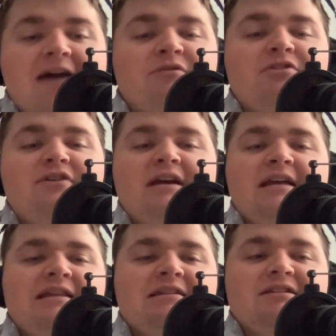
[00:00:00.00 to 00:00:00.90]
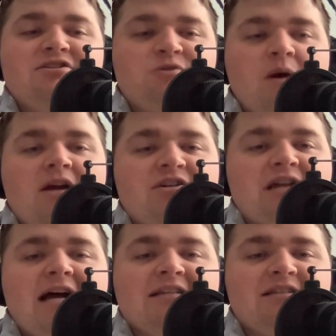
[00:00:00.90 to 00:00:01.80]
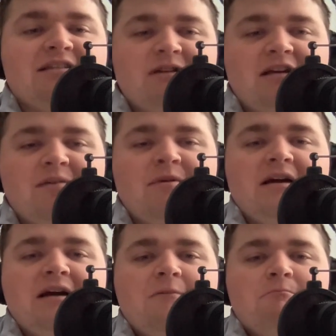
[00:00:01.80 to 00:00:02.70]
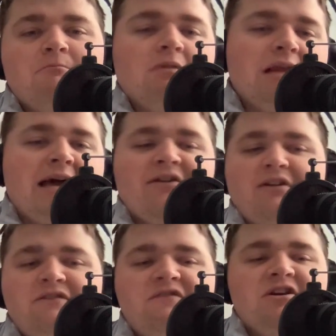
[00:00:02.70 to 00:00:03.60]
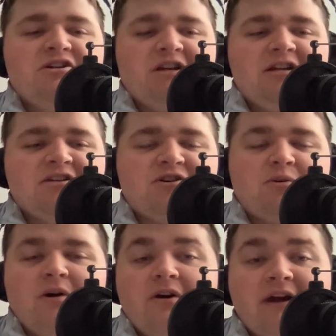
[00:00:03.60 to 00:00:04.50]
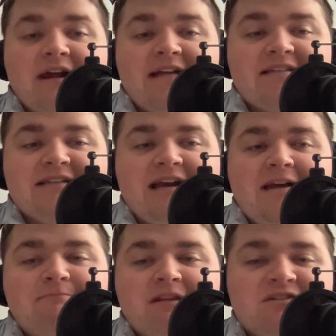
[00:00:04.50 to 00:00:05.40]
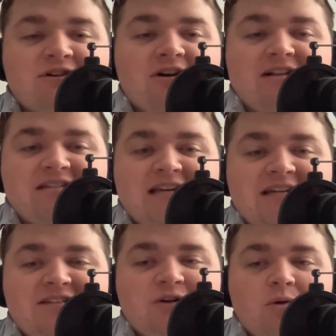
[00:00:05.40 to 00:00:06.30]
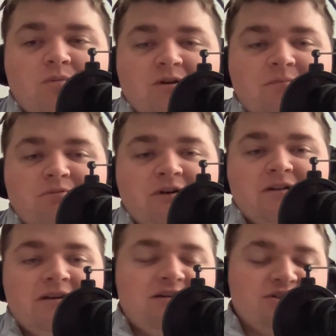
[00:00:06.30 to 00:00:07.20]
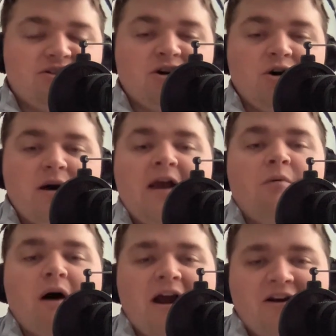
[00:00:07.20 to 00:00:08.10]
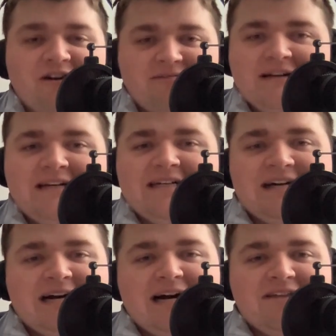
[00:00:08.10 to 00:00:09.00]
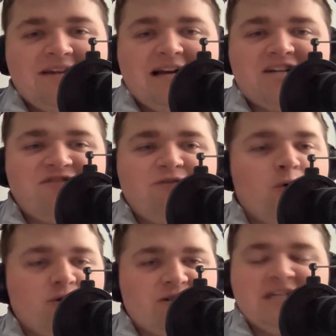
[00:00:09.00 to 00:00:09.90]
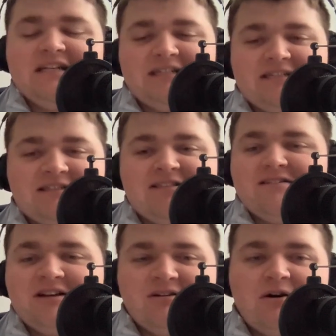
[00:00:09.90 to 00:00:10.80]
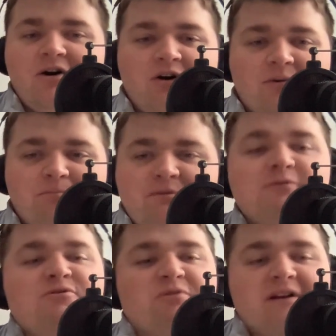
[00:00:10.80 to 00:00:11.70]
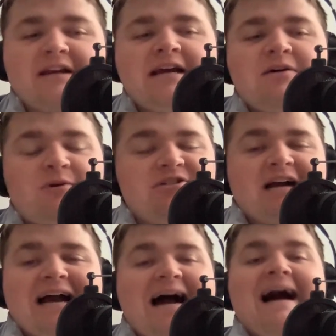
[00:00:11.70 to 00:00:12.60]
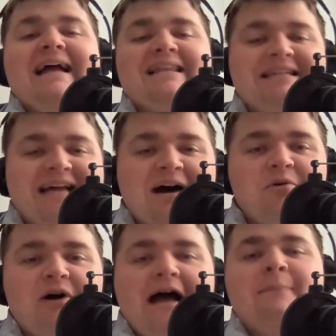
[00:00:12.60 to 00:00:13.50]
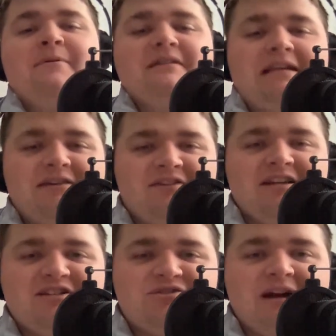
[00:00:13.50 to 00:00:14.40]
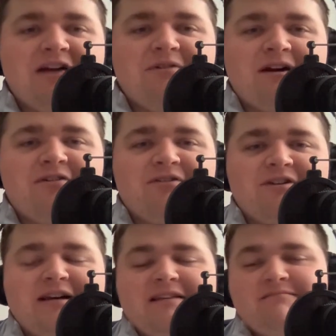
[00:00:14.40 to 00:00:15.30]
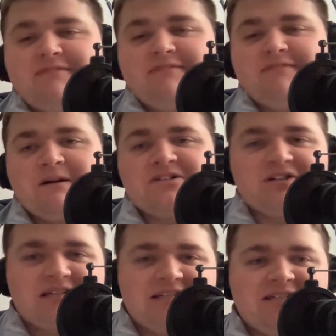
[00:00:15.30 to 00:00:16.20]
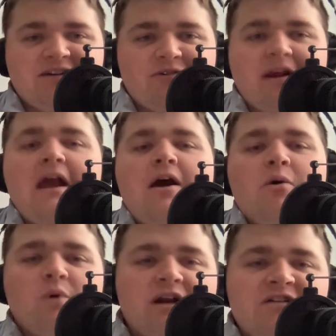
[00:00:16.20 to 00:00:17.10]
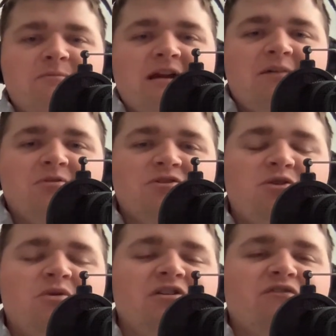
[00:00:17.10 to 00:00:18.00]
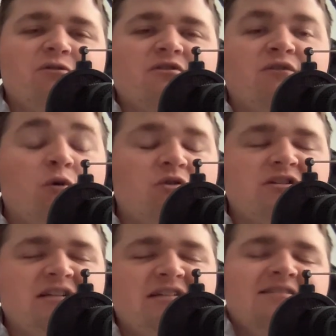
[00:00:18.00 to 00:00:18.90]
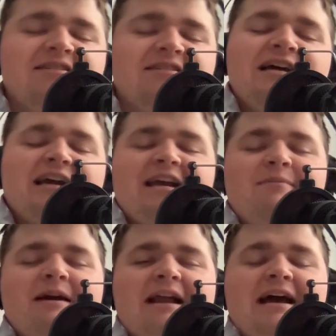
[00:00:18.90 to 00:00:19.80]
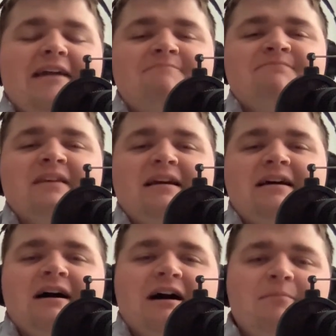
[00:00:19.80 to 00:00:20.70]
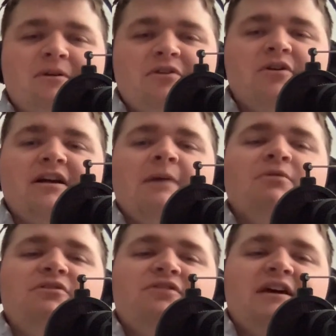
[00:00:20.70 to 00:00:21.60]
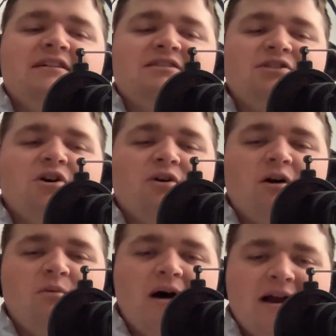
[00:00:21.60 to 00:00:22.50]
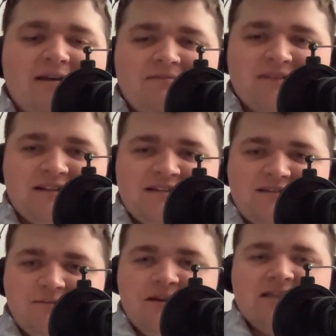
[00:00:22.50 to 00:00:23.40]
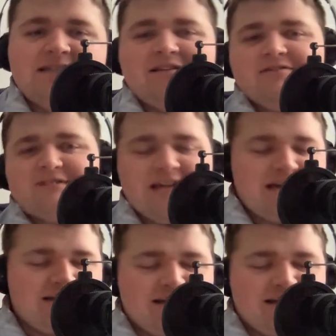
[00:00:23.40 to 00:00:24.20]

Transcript: everything in this situation adds up to him likely finishing his career at K-State, as long as things don't completely just go haywire and the next 4 seasons are putrid, which I highly doubt will happen given his track record, and especially considering what he's been able to do in his first 4 seasons in Manhattan. But there are a couple of things to note on why this, to me, signals, hey,